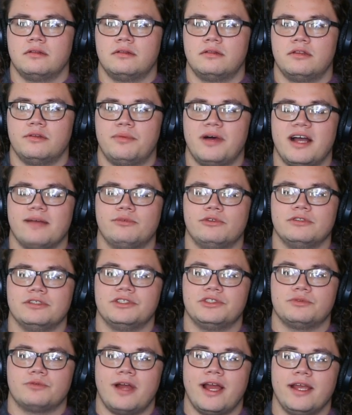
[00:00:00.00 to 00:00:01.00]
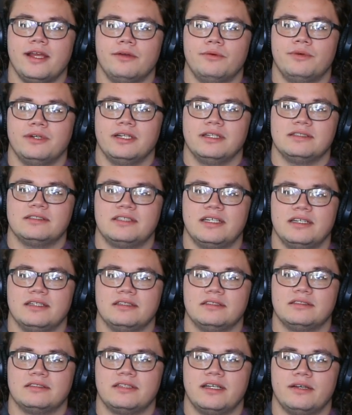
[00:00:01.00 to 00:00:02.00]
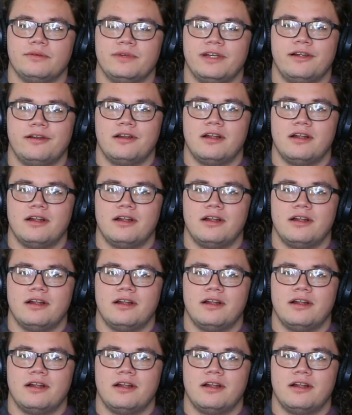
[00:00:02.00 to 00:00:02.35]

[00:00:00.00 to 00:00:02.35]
the Bible is right when it says that we are